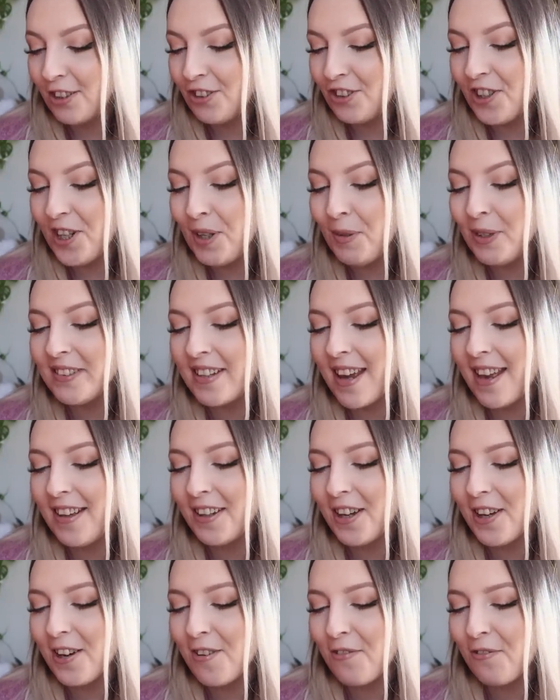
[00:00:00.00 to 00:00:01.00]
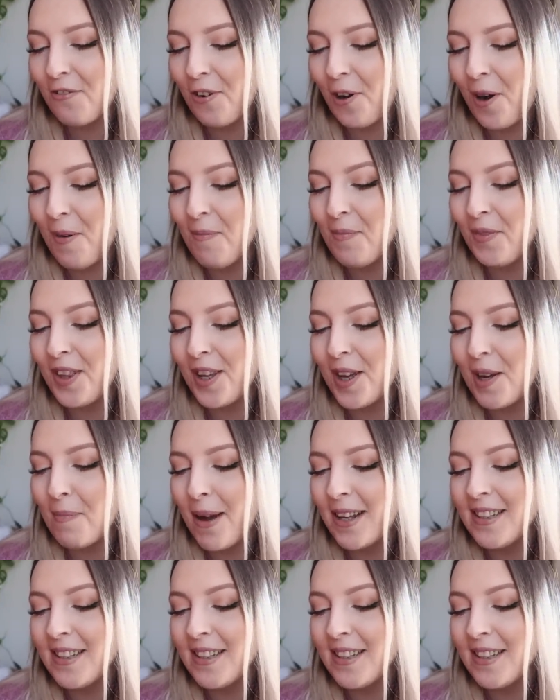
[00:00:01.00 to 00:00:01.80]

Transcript: A journey will take her from the